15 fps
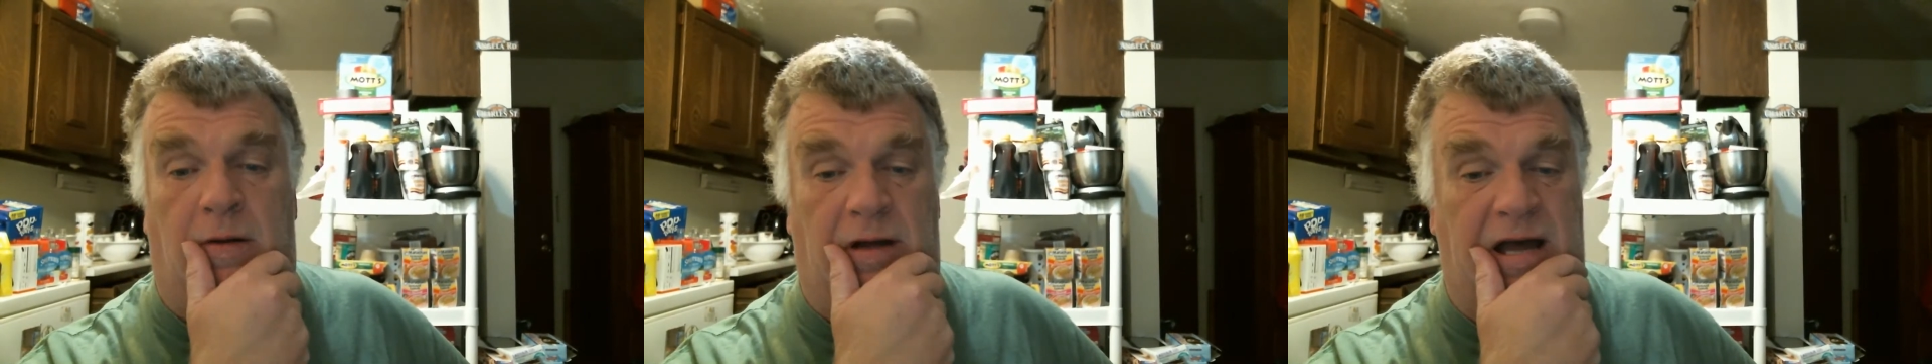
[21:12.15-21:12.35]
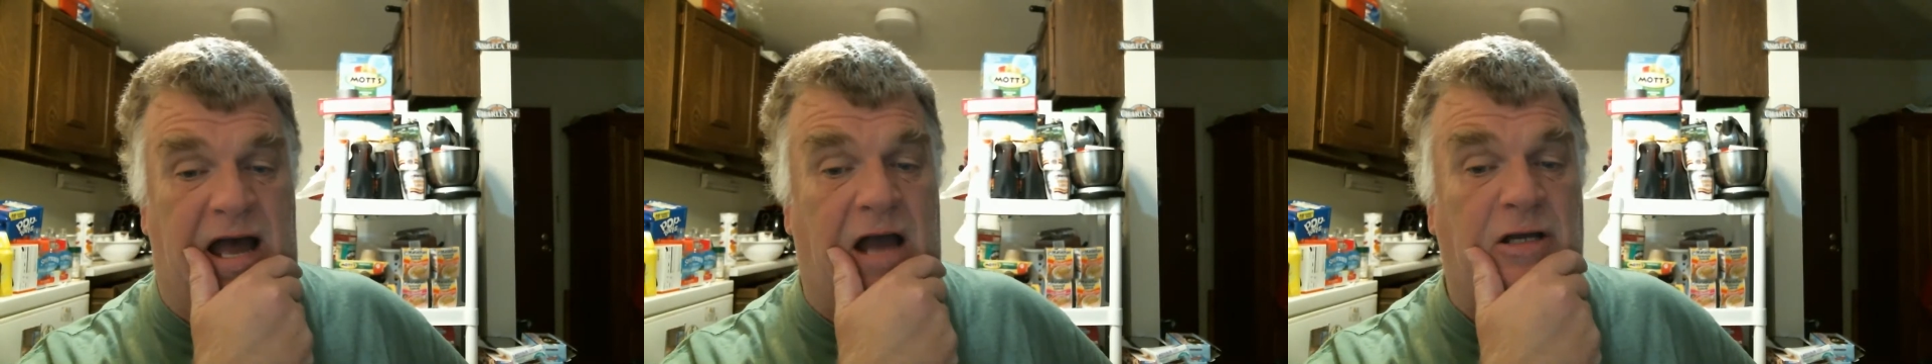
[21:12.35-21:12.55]

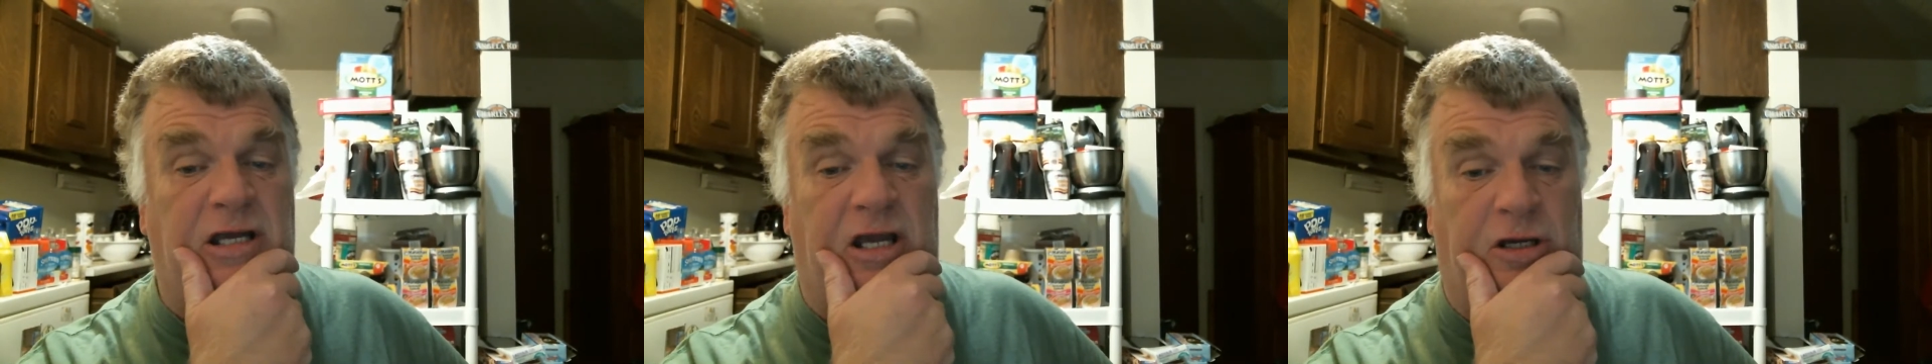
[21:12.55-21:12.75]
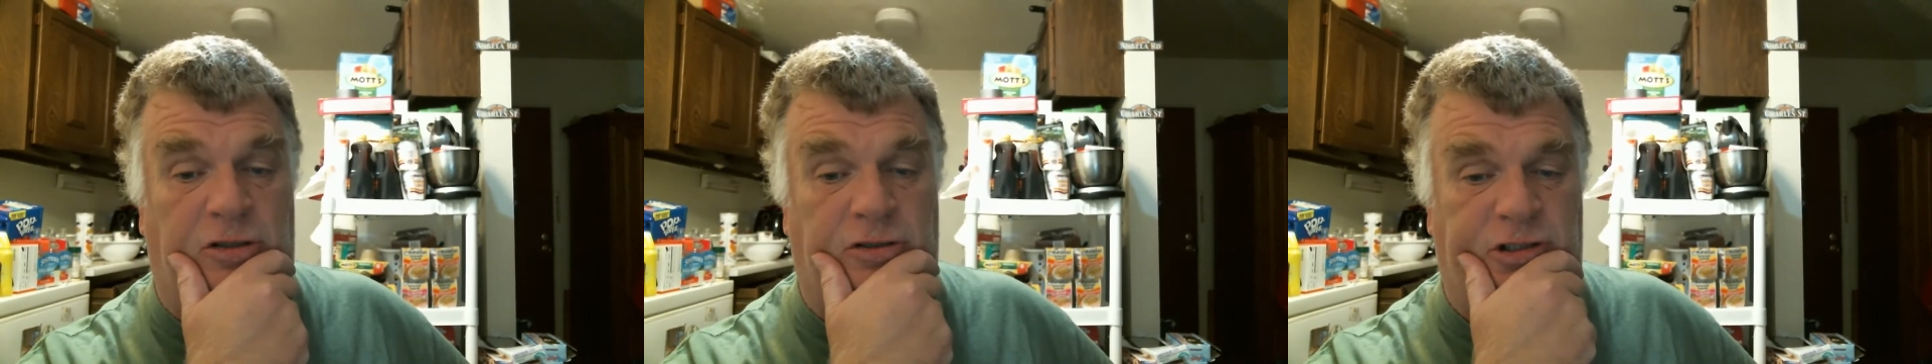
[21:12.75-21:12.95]
I
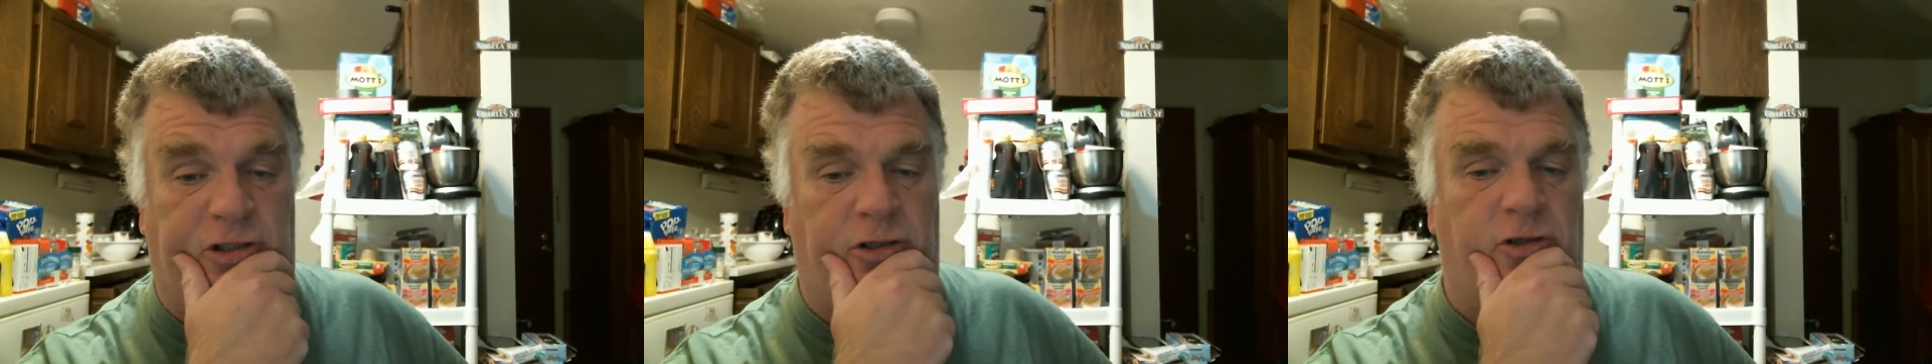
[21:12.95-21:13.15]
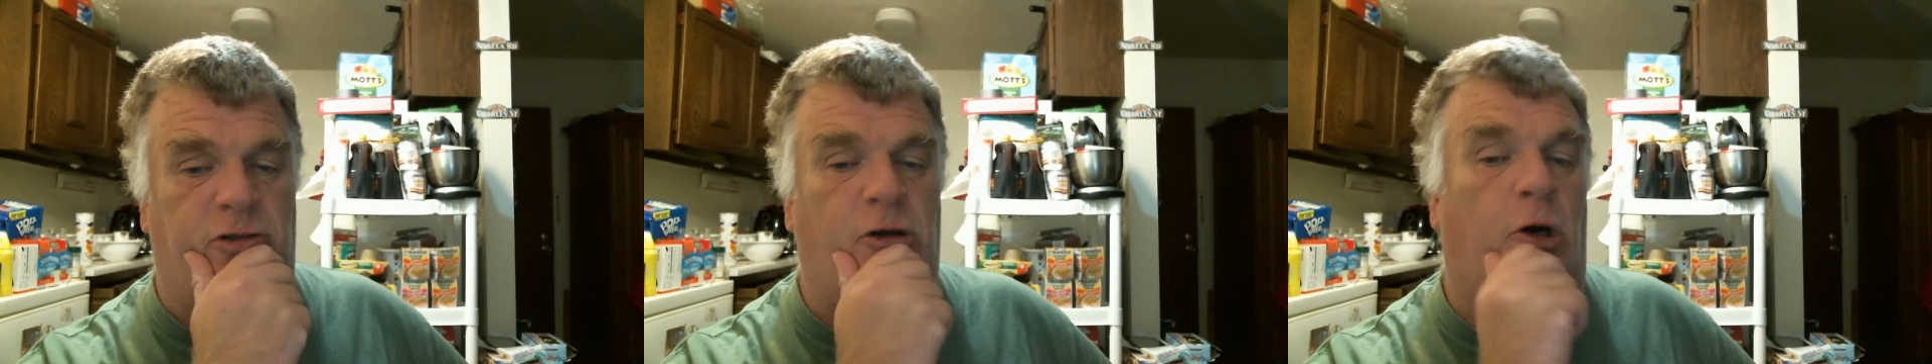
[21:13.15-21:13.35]
guarantee
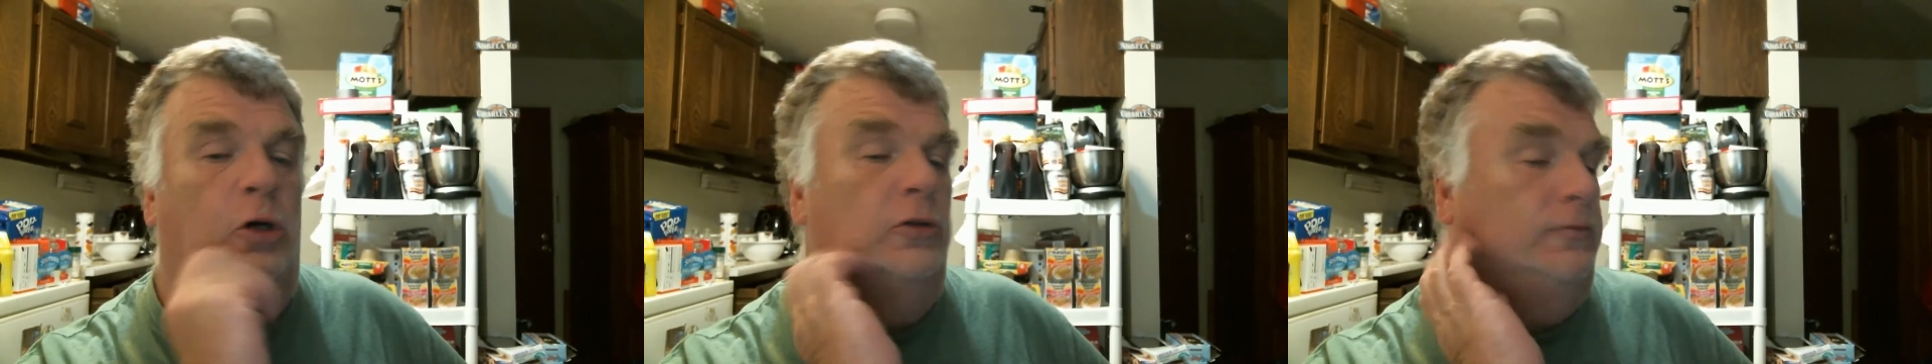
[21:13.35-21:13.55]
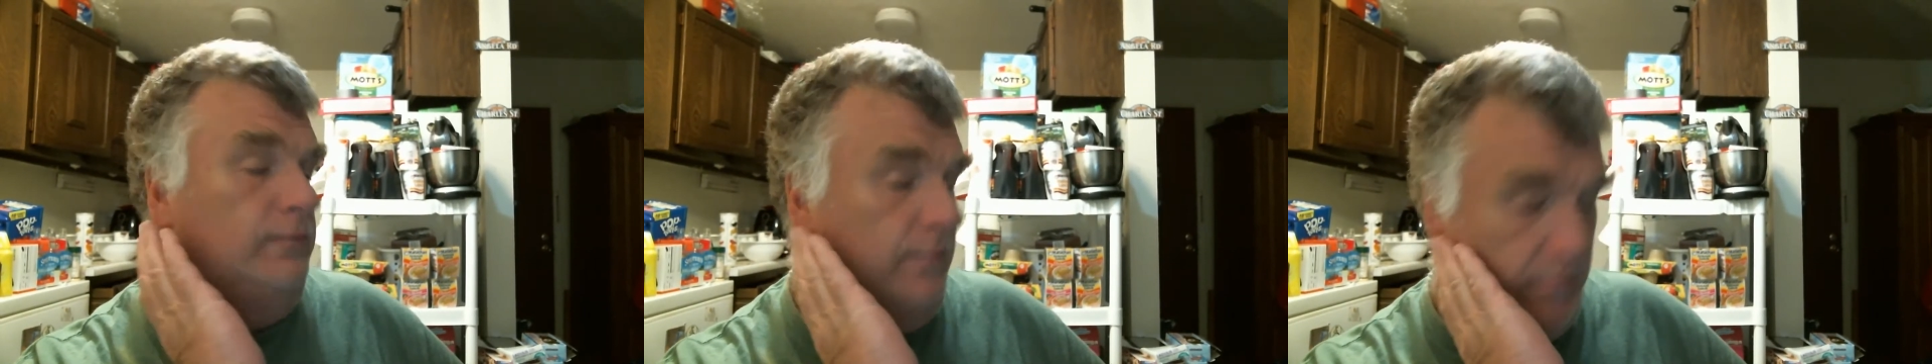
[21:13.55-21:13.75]
you
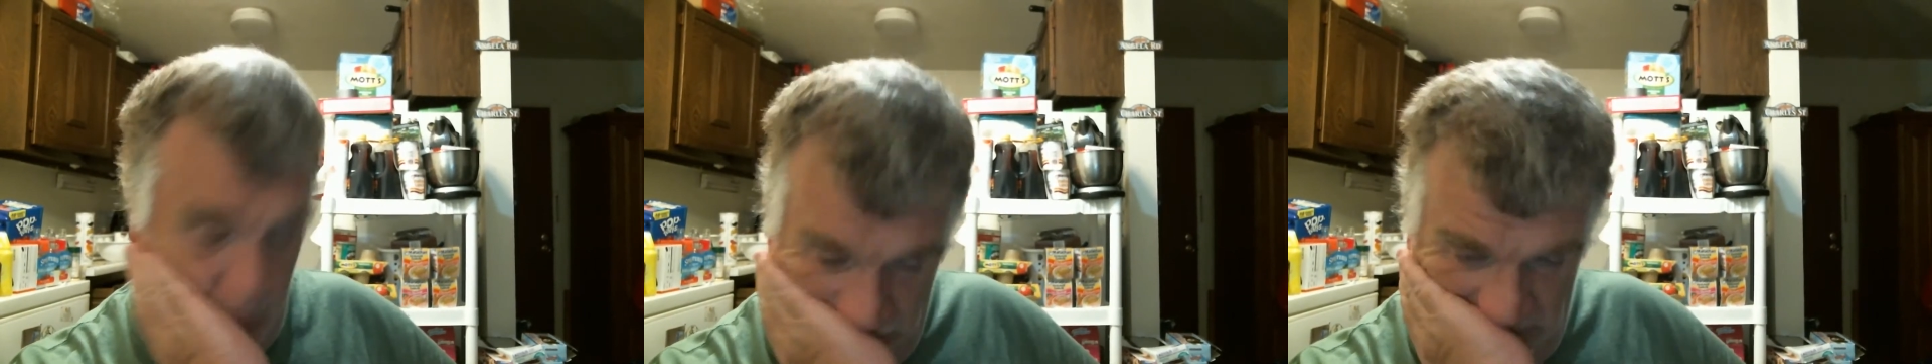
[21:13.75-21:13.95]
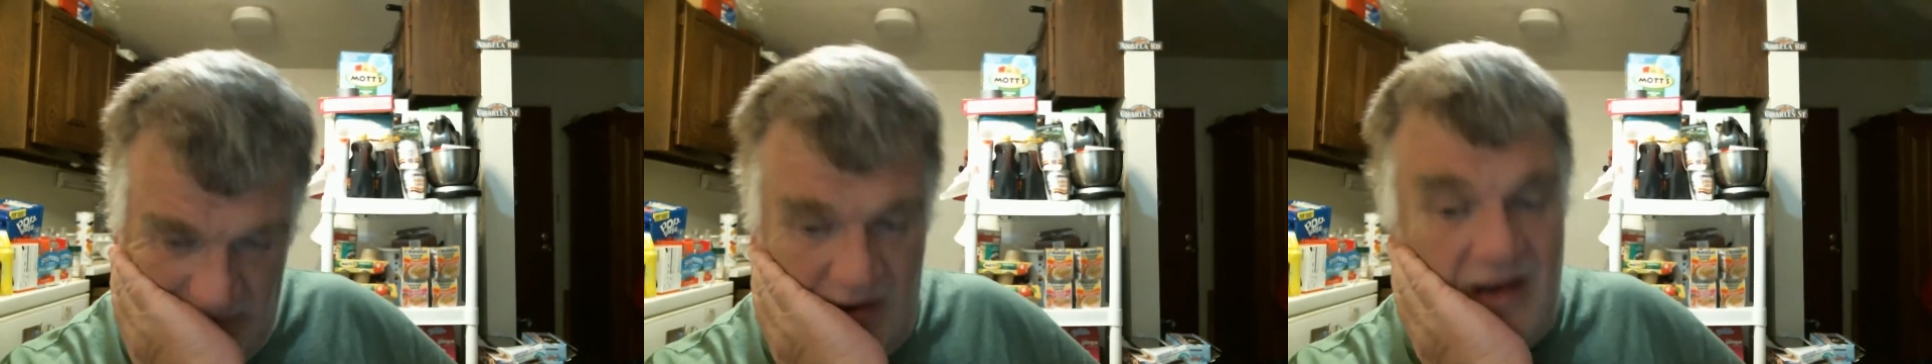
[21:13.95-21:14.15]
don't.
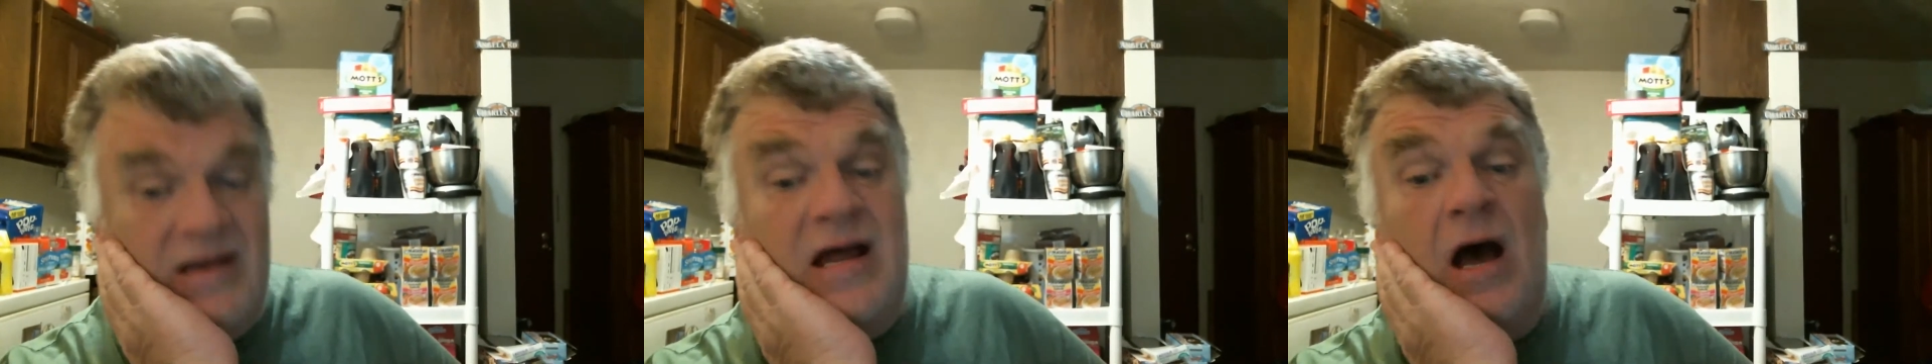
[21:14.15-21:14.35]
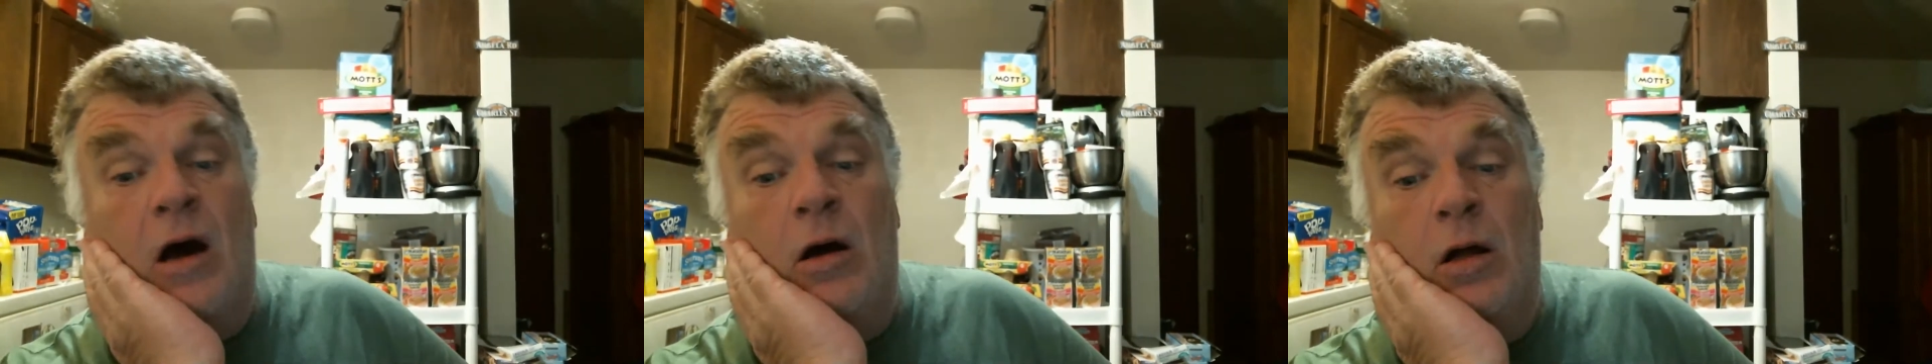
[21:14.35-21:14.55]
Right
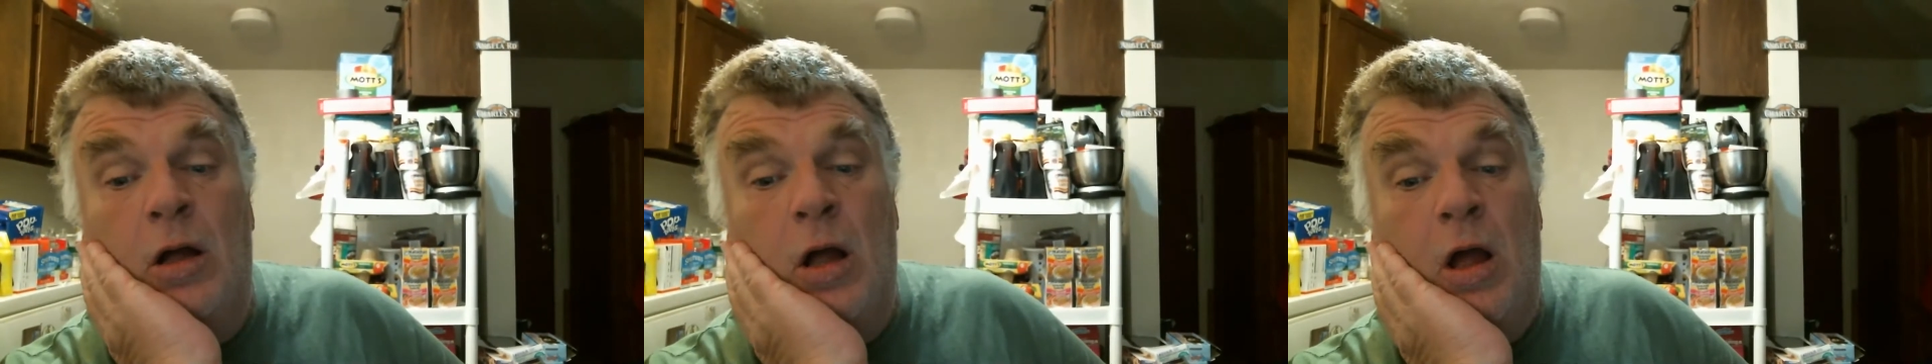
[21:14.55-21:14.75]
now,